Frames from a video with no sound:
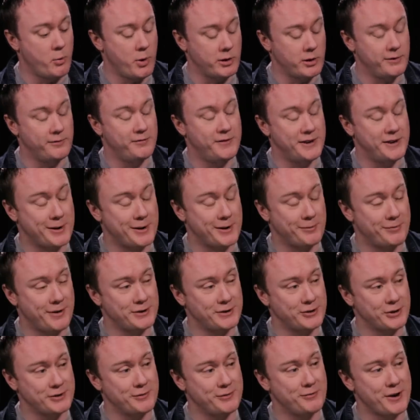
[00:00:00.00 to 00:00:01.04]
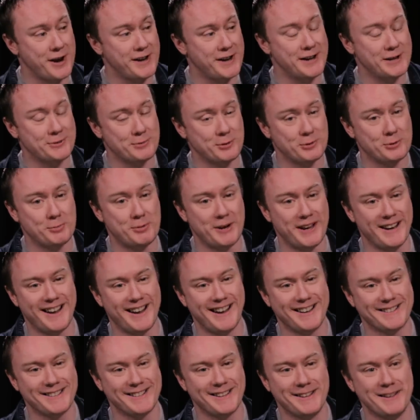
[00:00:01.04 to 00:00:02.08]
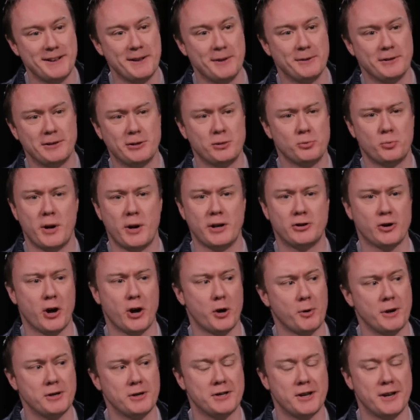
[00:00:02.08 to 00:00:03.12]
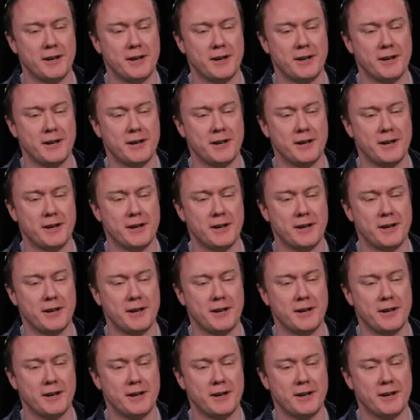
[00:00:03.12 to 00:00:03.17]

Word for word: worked in club franchising for eight years whilst I was being an actor. This oh, is a right. sideways